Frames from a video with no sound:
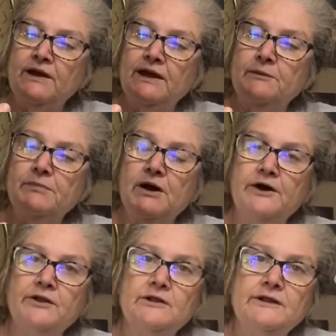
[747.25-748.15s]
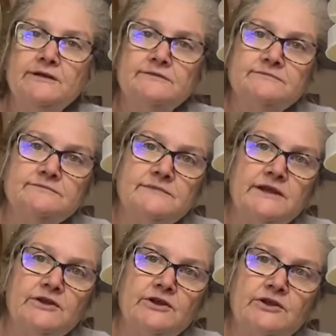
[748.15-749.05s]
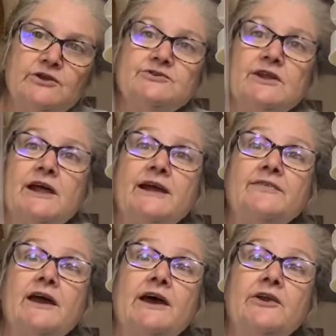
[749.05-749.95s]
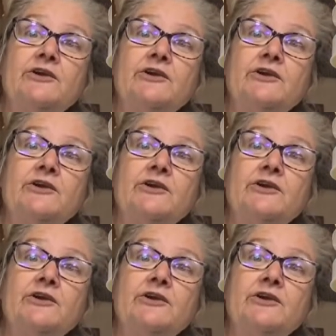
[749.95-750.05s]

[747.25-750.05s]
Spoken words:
in a bottle and then you can use it like that,